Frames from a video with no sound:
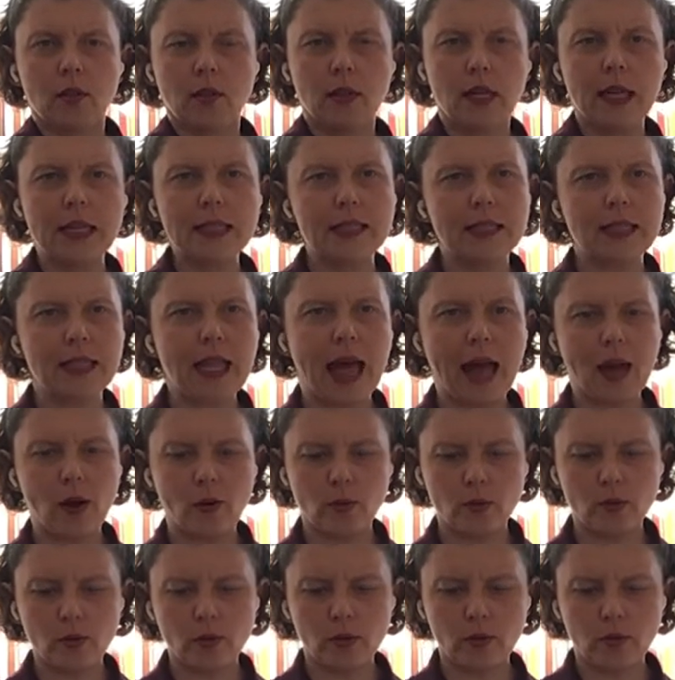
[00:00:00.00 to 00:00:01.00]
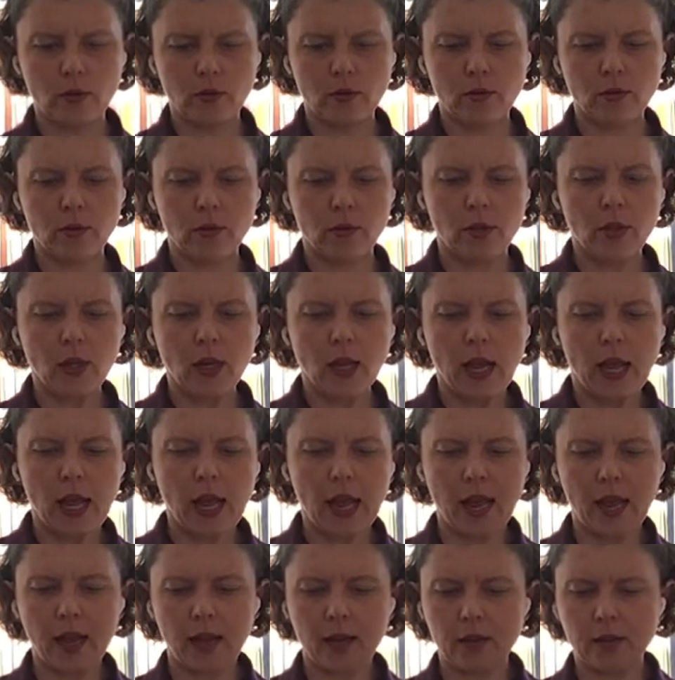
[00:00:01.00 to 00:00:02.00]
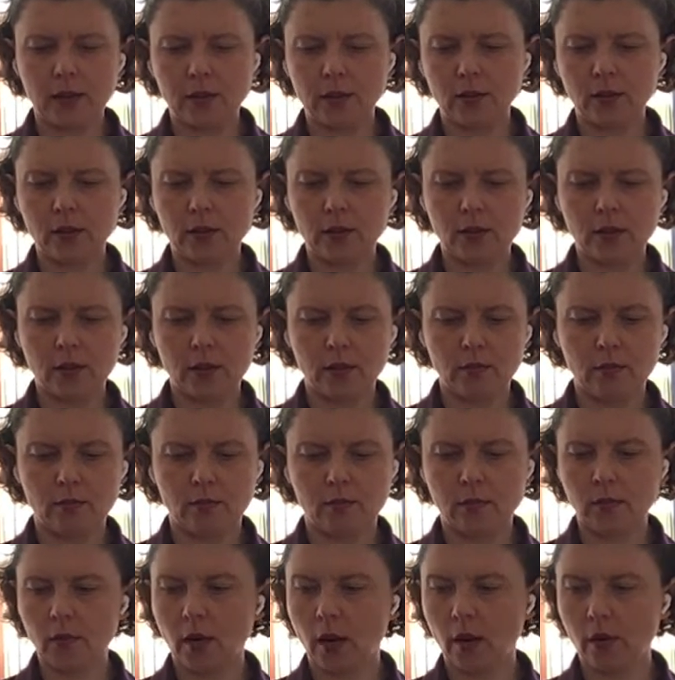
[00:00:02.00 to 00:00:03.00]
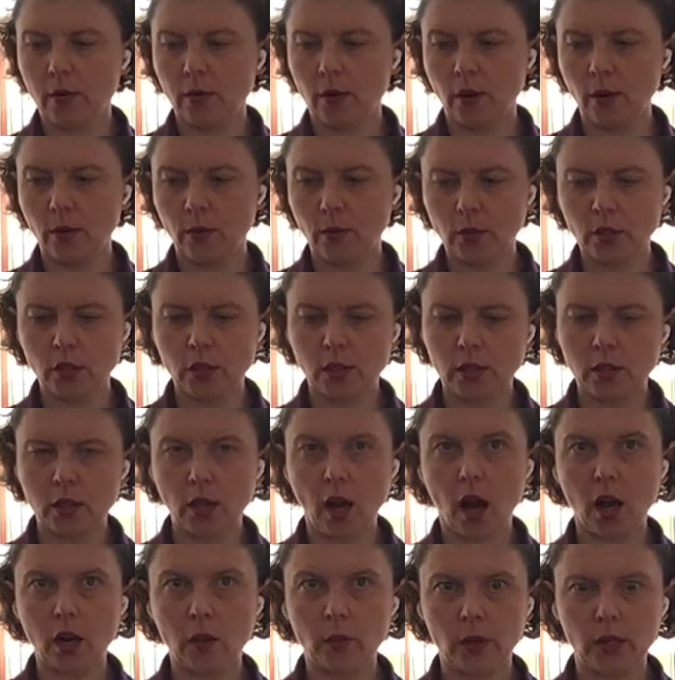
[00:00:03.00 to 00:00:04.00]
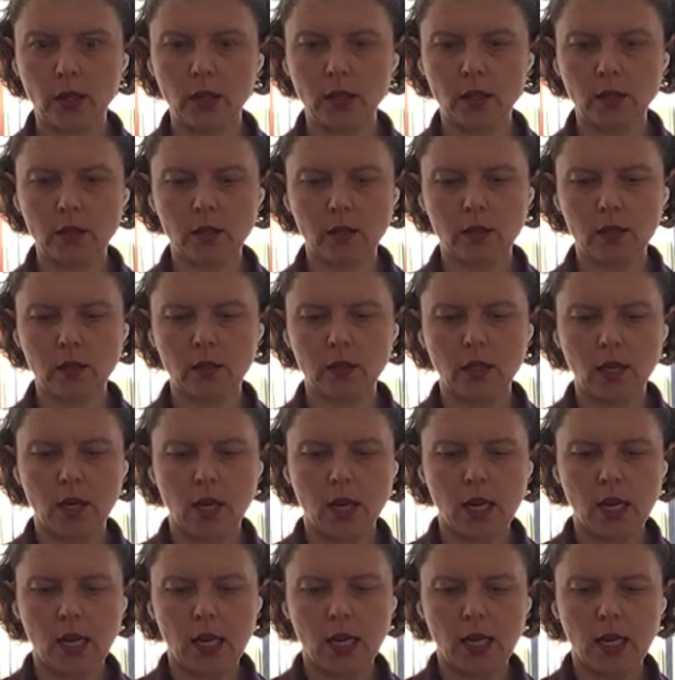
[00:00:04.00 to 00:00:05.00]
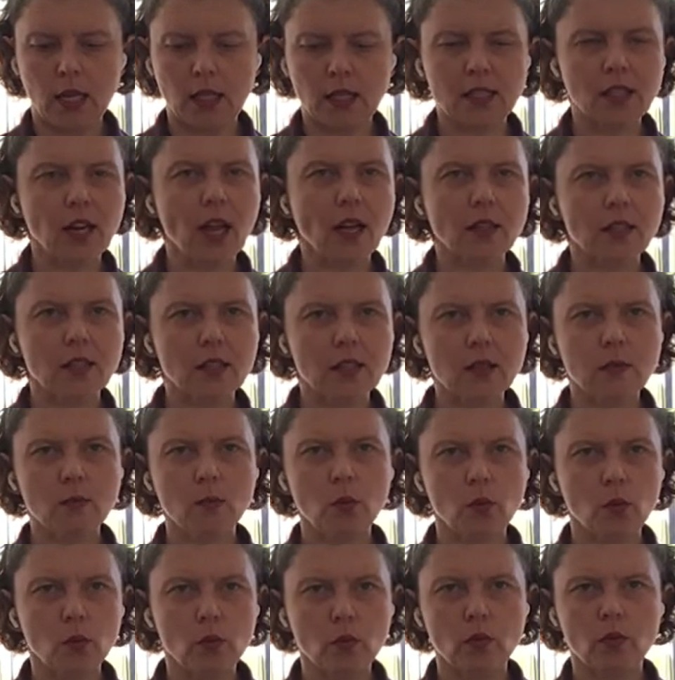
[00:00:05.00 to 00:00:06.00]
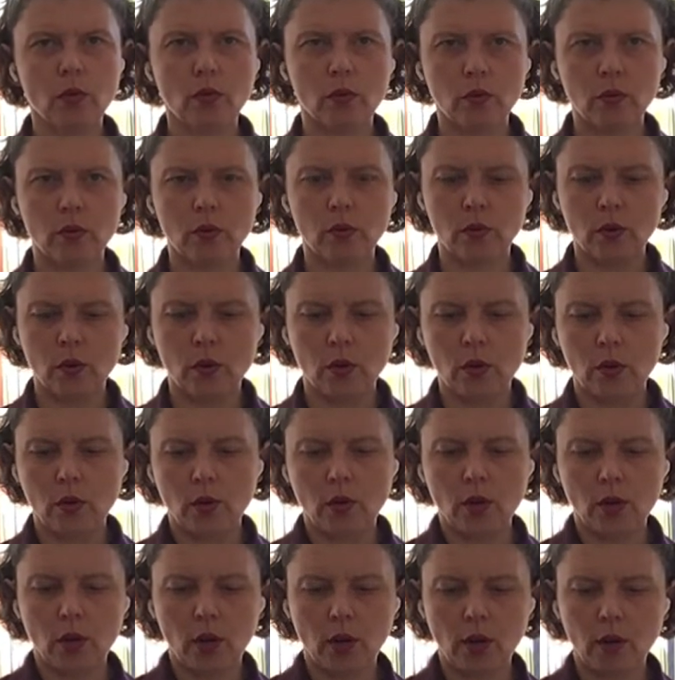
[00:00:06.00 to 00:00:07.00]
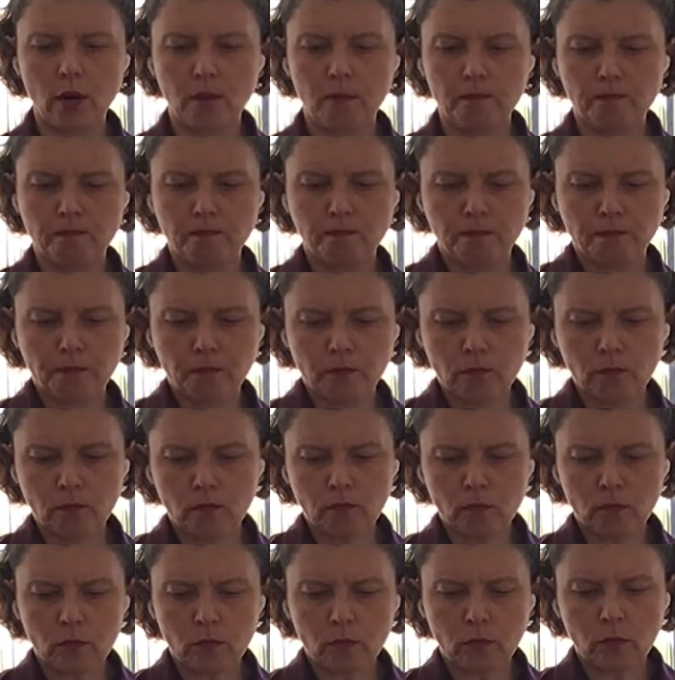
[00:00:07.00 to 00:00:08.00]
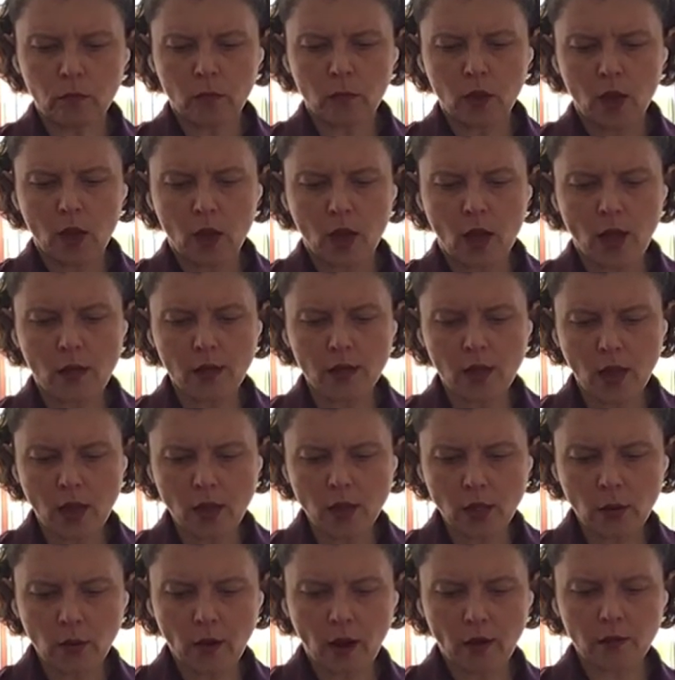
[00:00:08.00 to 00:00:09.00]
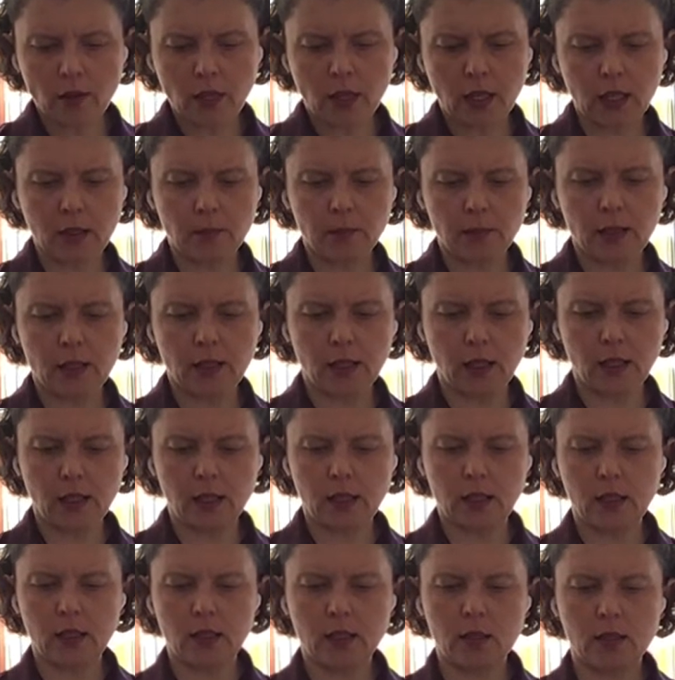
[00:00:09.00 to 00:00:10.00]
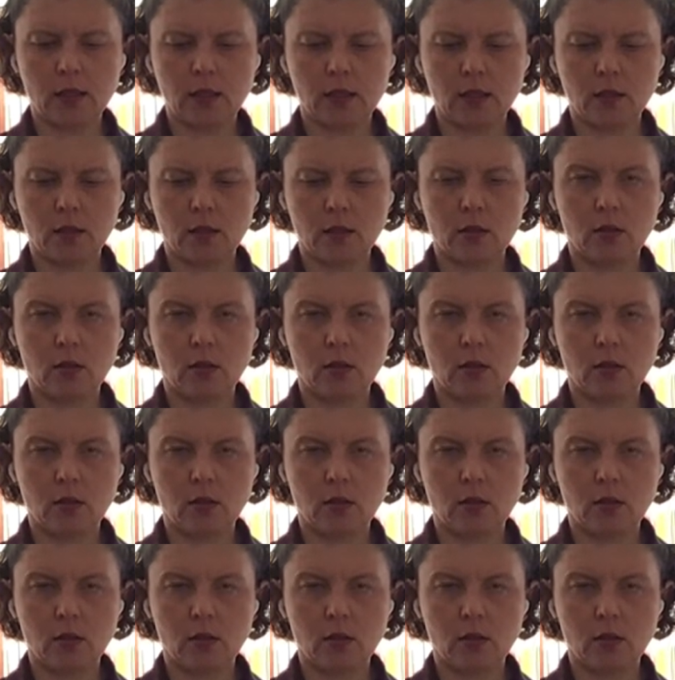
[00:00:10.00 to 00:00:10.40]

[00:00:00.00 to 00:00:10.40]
It's loud and I don't know, just awkward. It's not smooth. And then you have to clip it like this